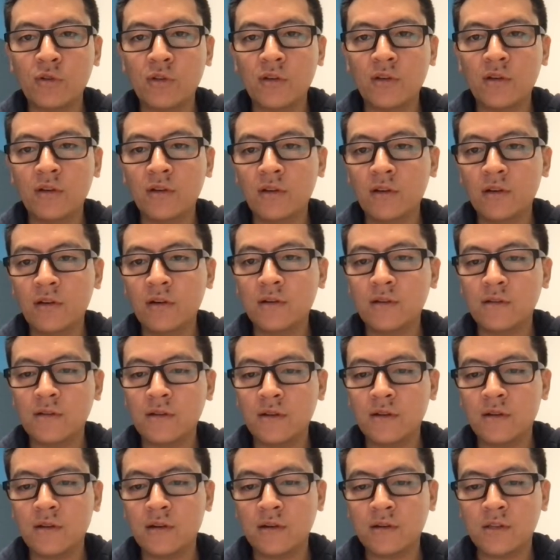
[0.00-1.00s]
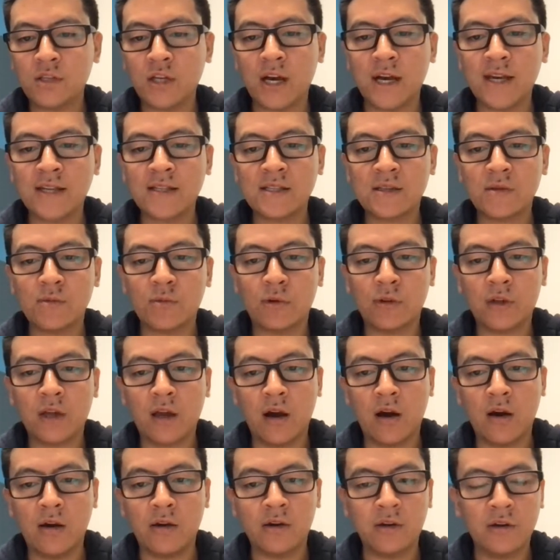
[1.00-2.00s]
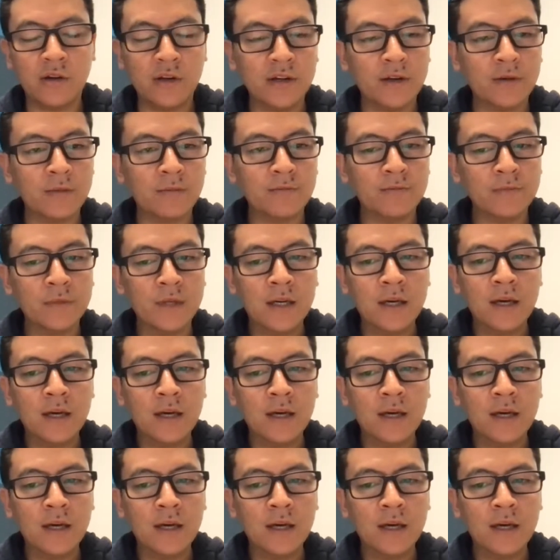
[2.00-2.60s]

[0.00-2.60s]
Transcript: the Giants to really honor him,